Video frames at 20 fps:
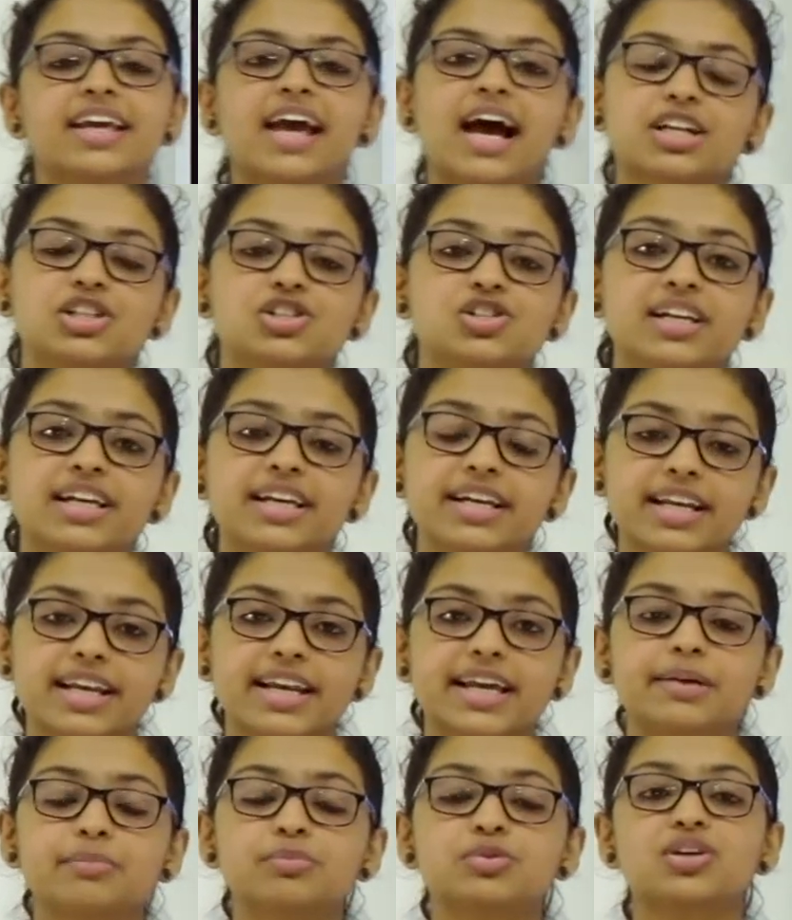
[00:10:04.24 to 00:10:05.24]
actually
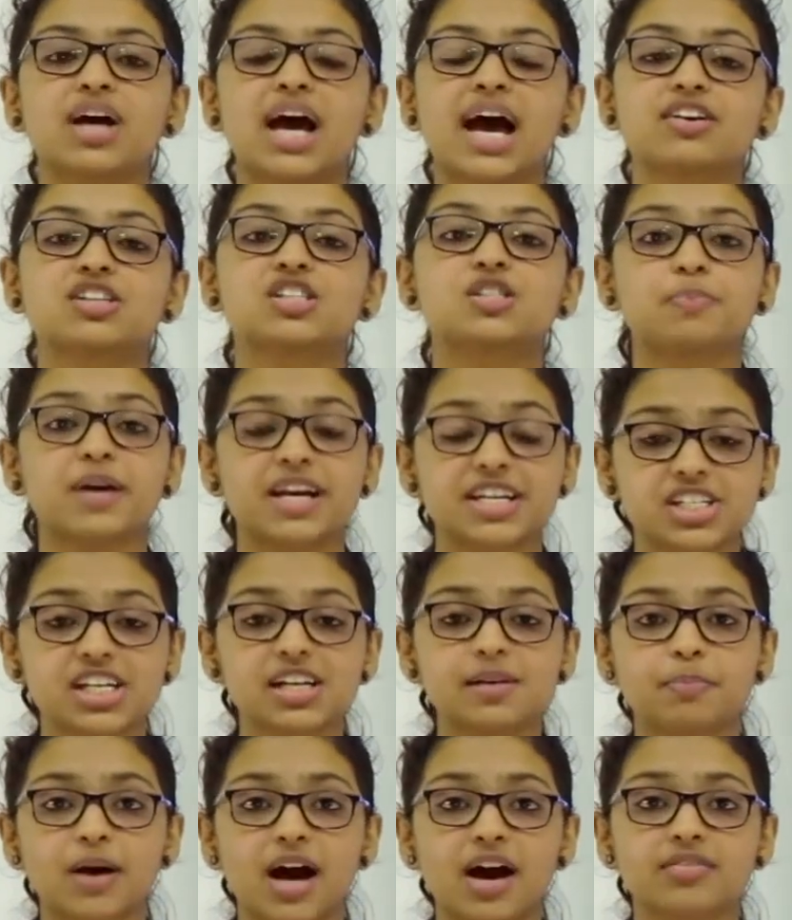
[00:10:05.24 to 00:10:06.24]
claimed to have special
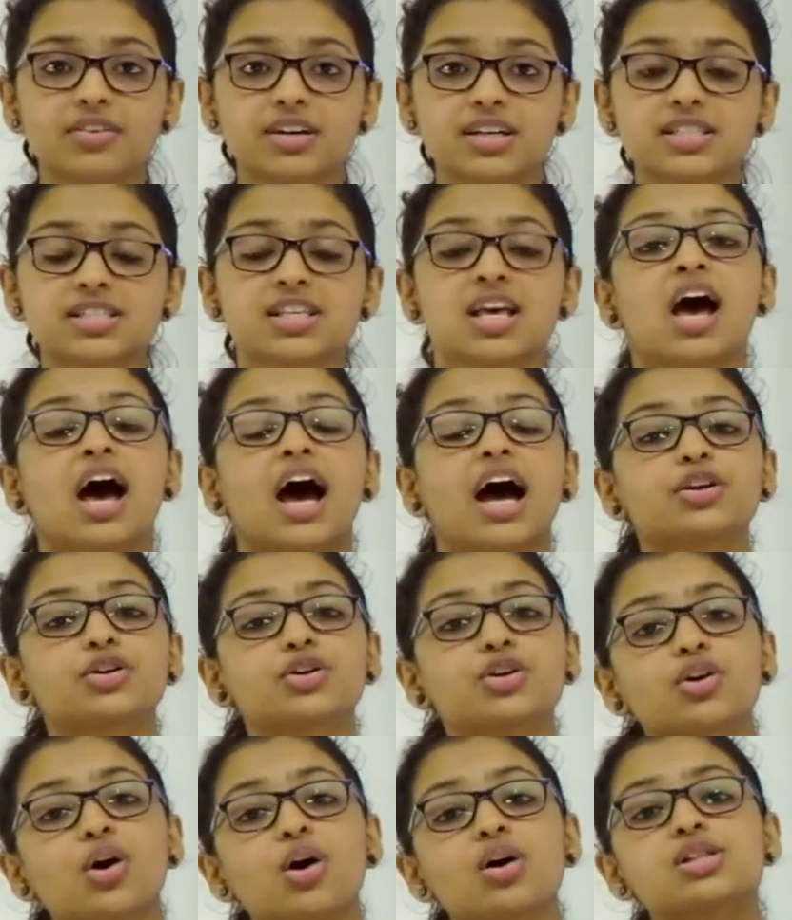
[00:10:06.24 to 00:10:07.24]
powers and
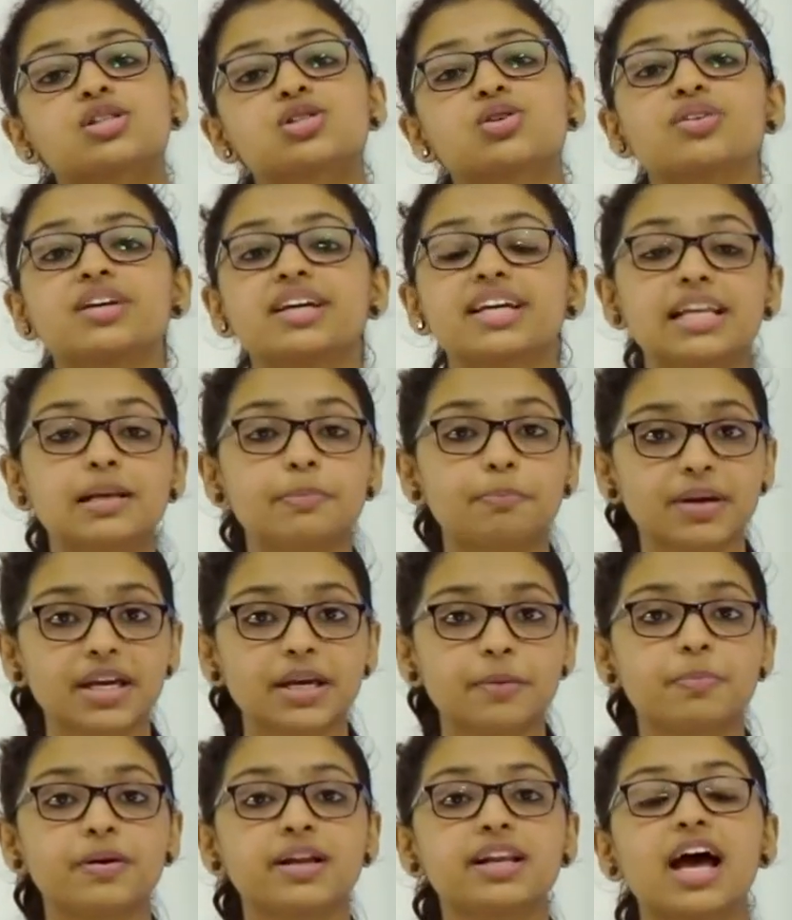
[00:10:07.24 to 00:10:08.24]
could also heal
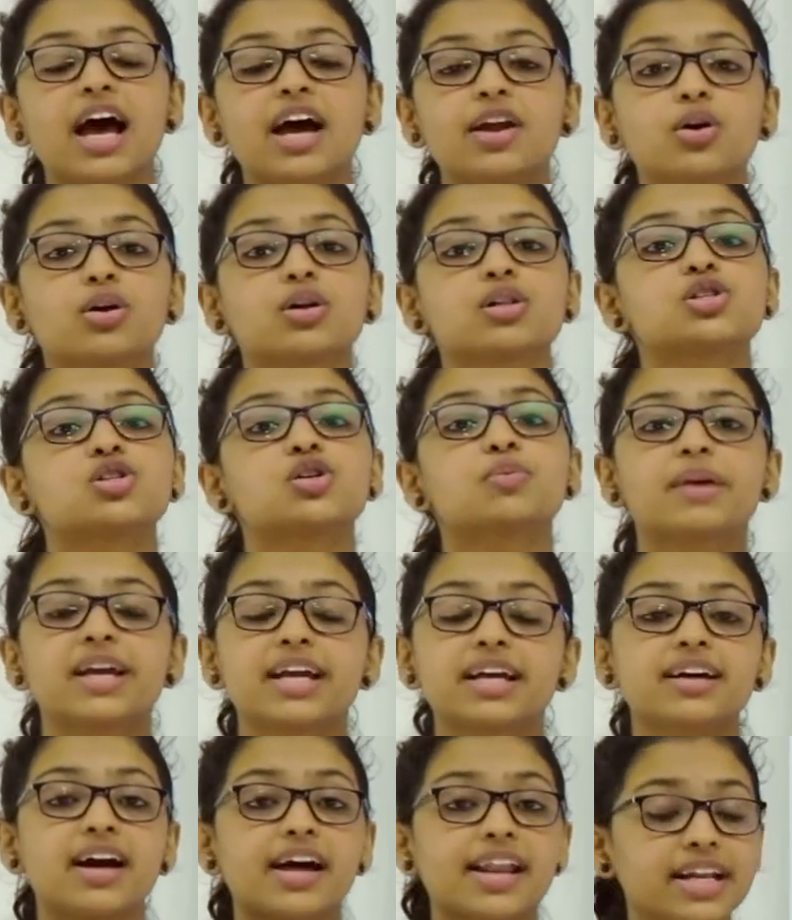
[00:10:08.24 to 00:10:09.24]
people and also
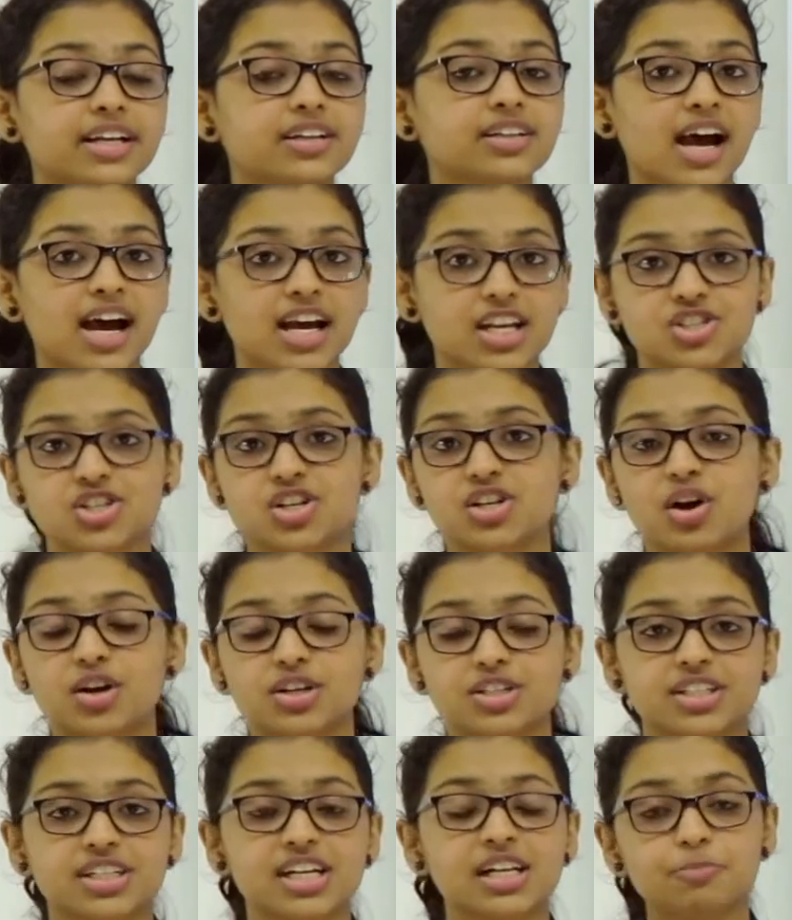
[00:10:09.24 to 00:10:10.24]
make correct
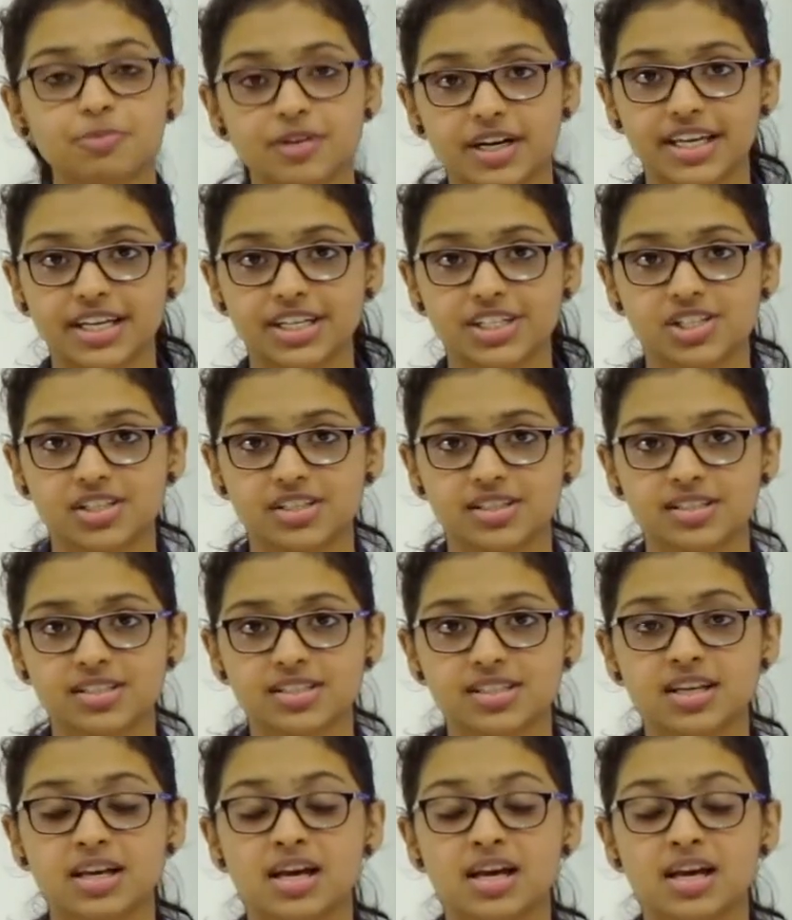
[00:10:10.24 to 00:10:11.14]
astrological predictions.